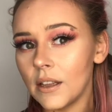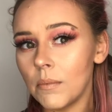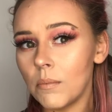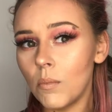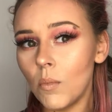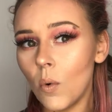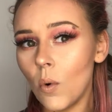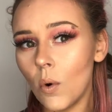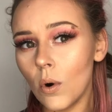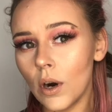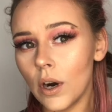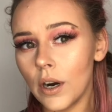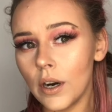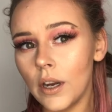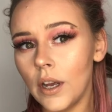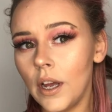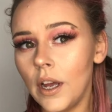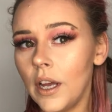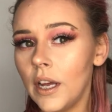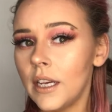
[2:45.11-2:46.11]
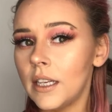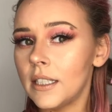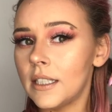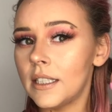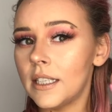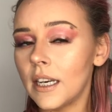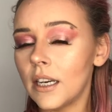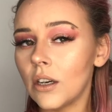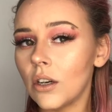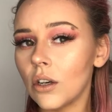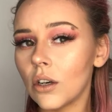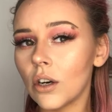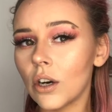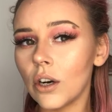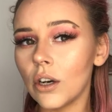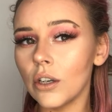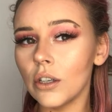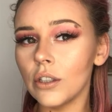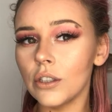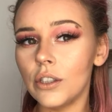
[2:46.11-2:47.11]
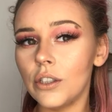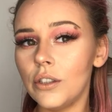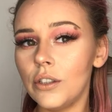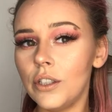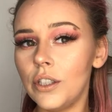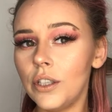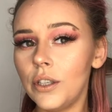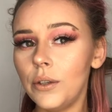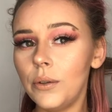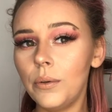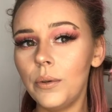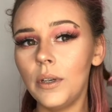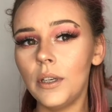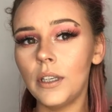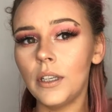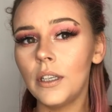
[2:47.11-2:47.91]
more single curls you do,